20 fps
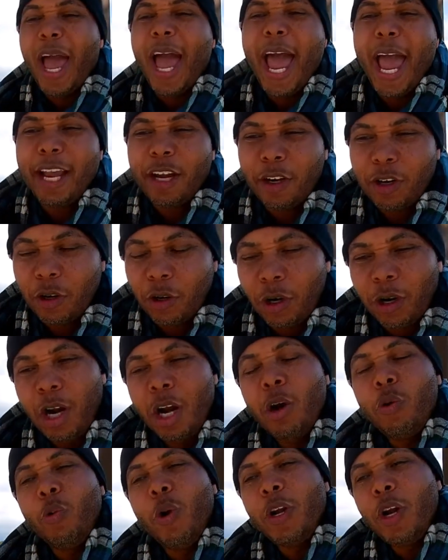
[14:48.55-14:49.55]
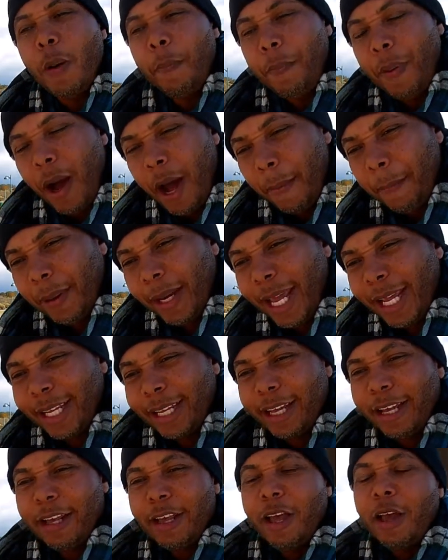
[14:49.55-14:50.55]
Anchor, Radio Public,
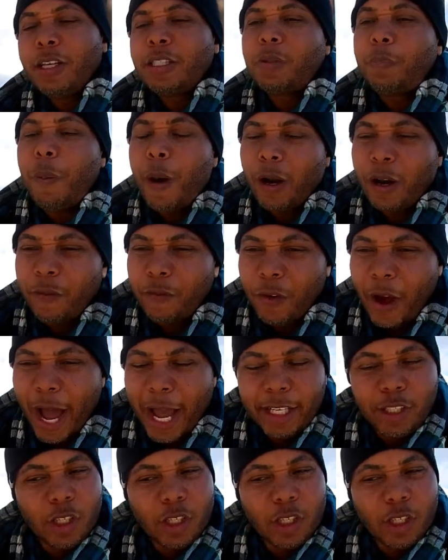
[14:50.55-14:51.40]
Spotify.